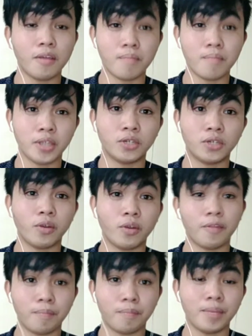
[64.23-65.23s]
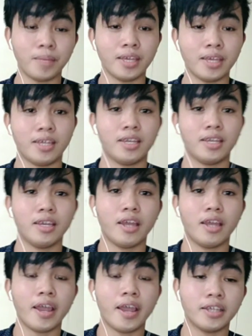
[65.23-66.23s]
major in PE.
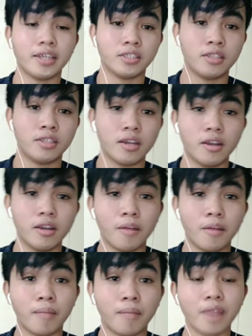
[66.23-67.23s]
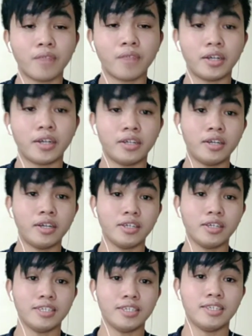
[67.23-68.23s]
And my partner
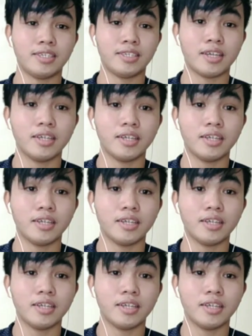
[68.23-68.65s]
is